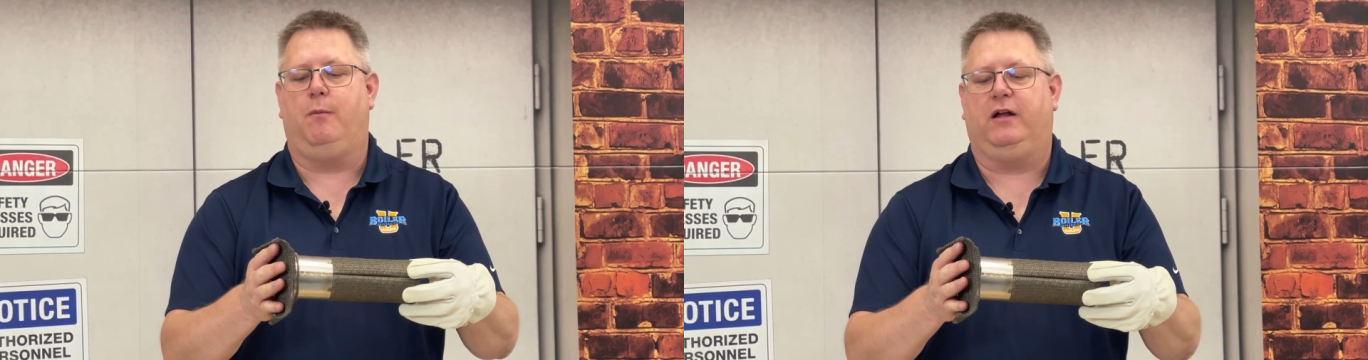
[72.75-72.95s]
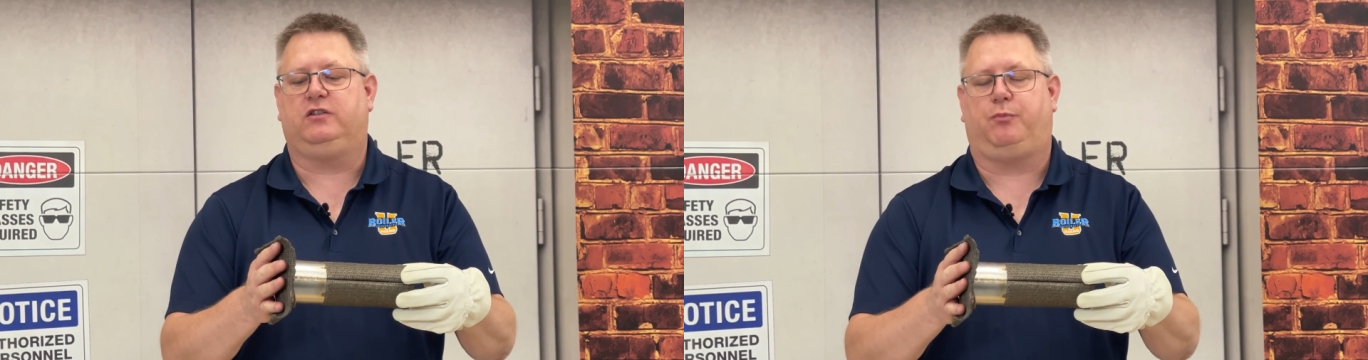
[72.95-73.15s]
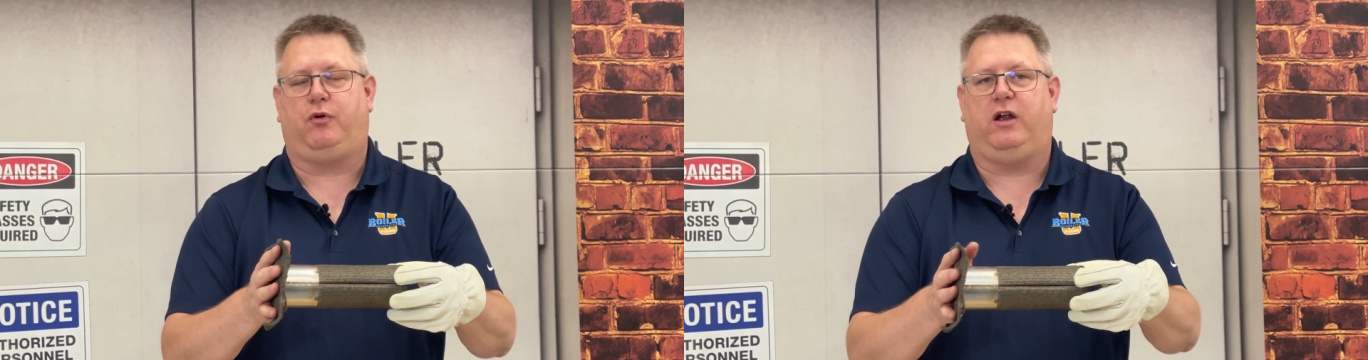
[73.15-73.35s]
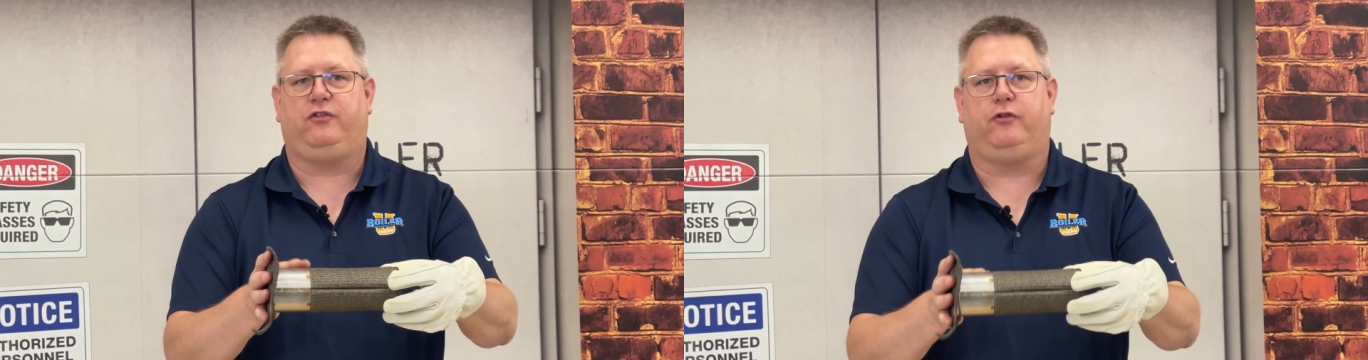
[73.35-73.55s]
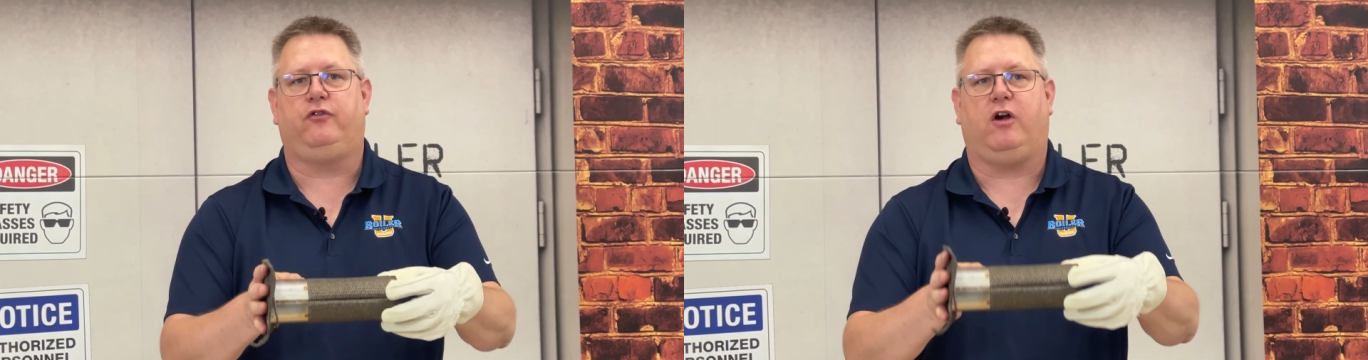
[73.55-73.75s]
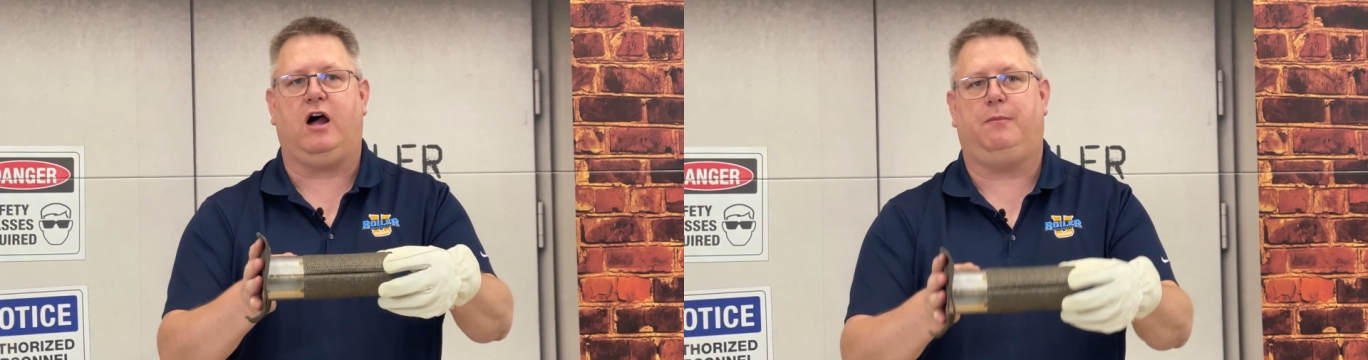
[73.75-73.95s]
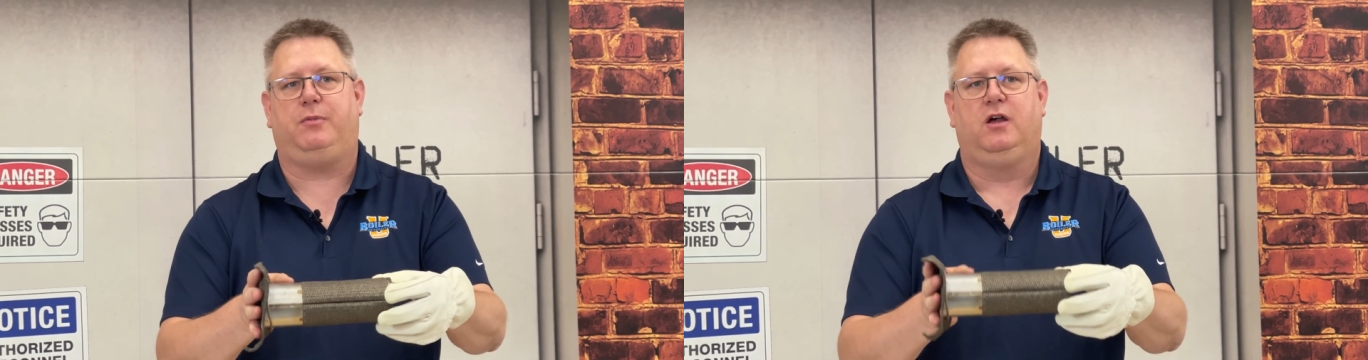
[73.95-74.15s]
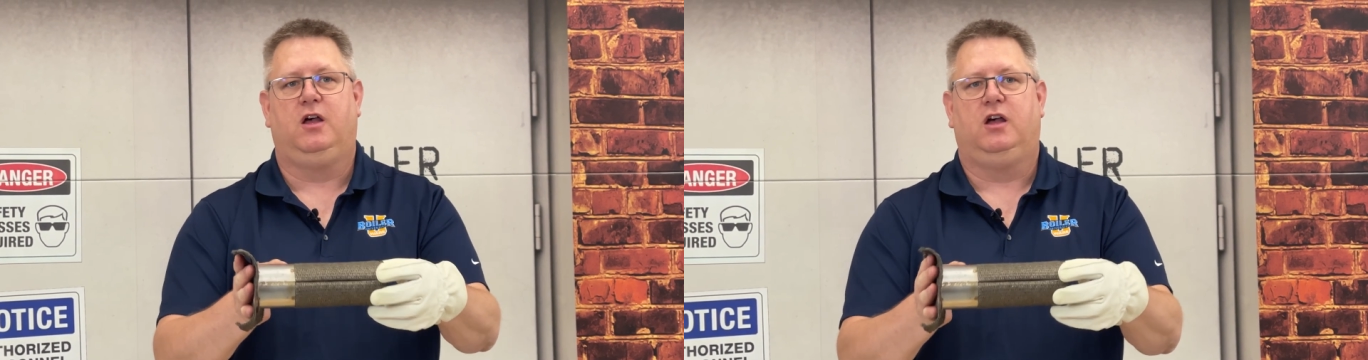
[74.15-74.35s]
much pressure
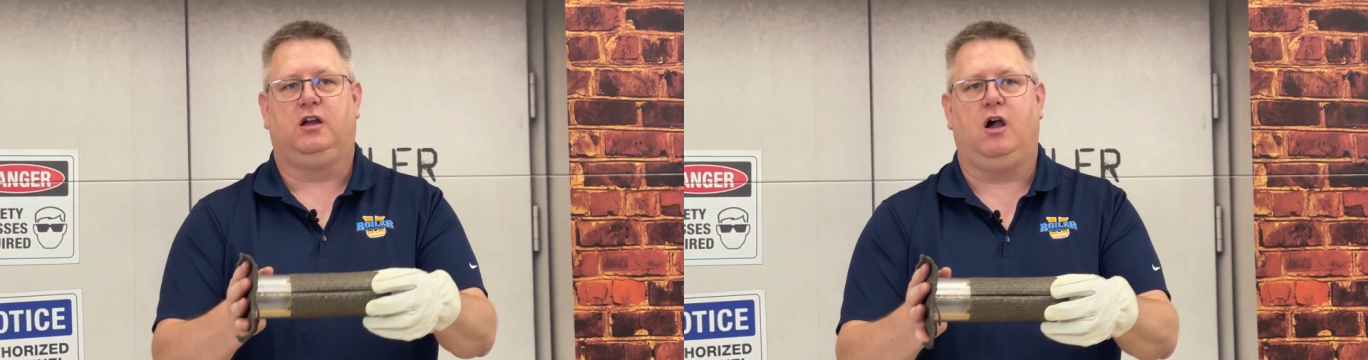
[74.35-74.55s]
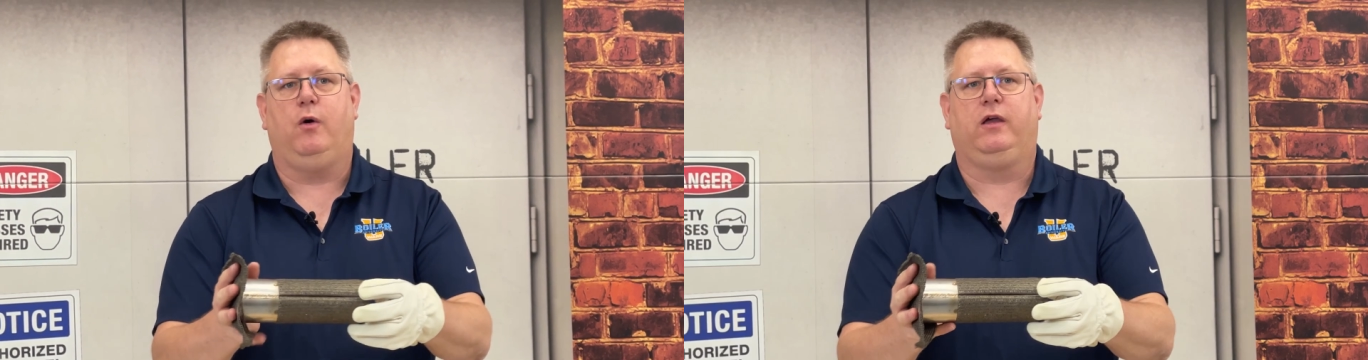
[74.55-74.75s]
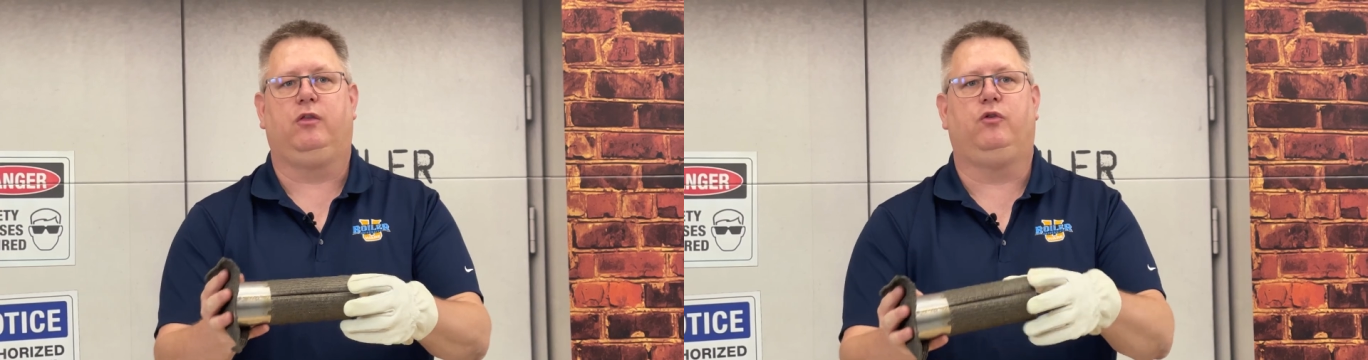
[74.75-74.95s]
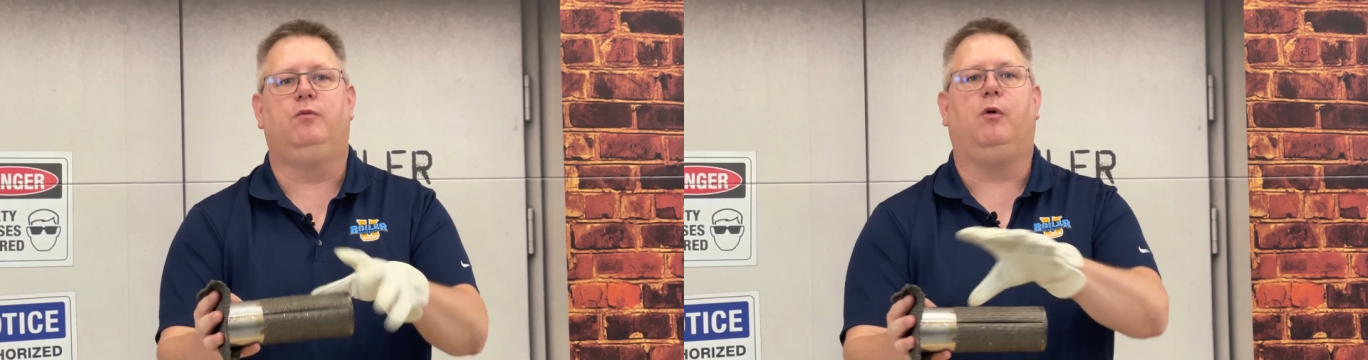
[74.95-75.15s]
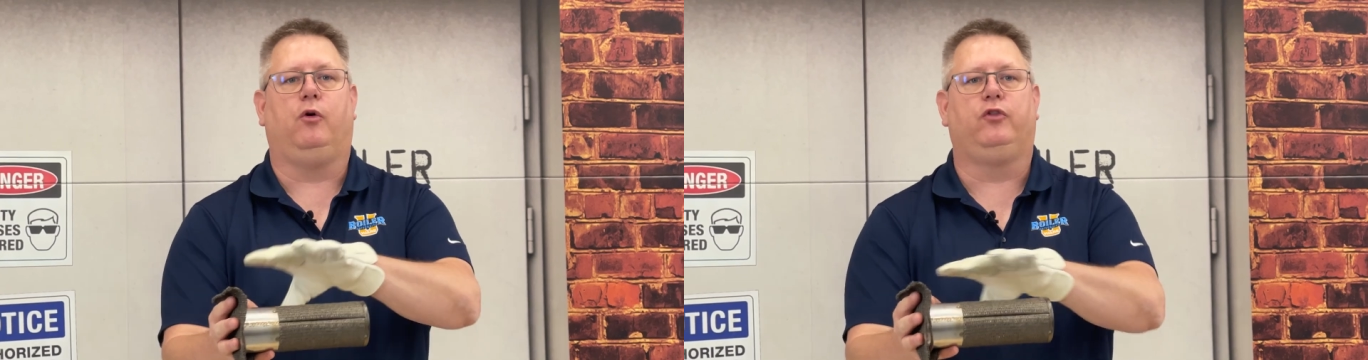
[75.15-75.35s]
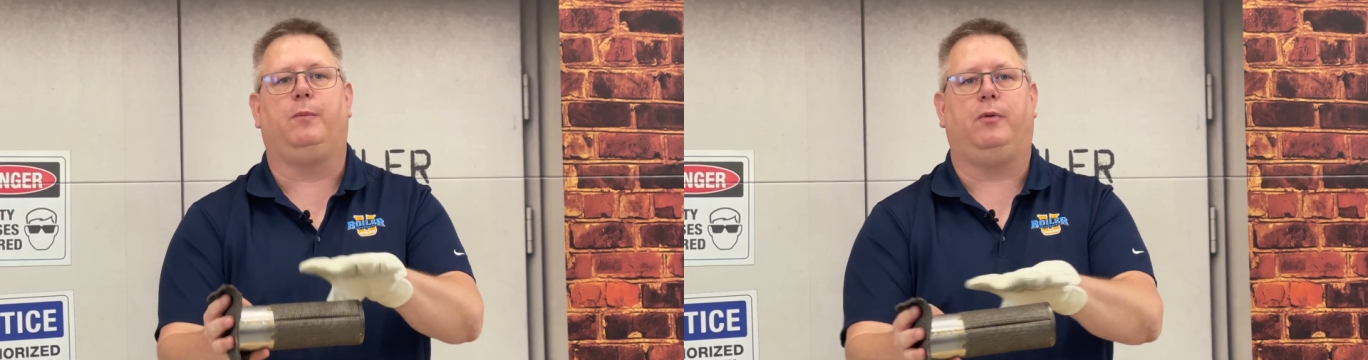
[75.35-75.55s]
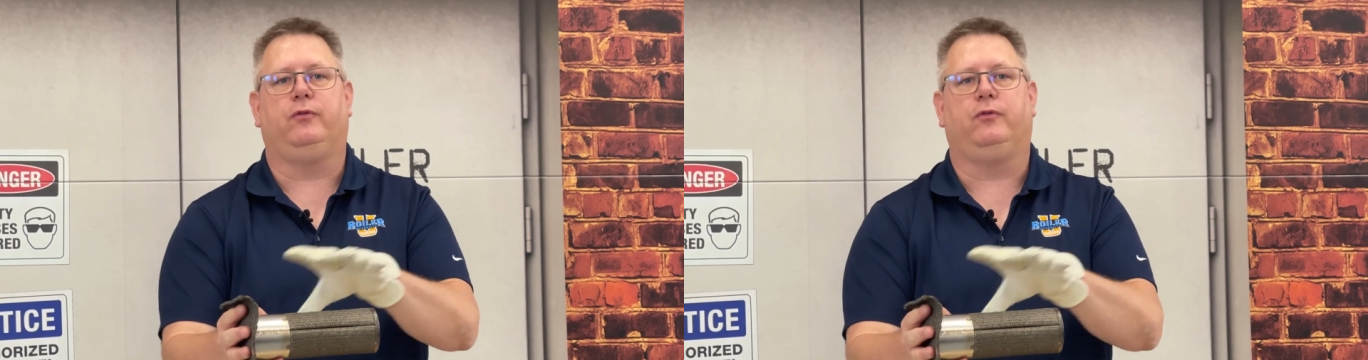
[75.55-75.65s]
drop going through multiple